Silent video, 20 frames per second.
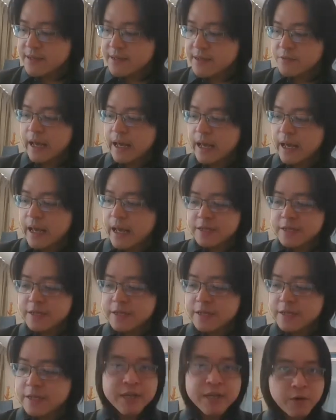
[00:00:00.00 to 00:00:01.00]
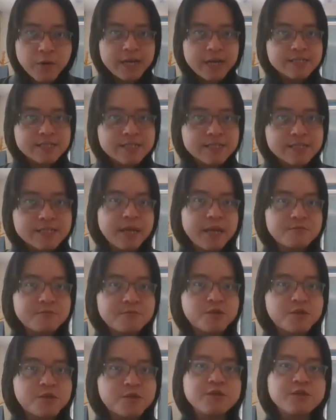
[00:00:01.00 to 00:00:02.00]
and we spent quite some time
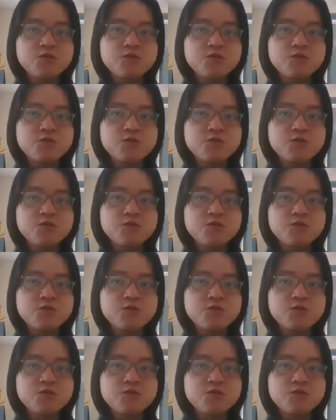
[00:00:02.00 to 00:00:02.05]
trying to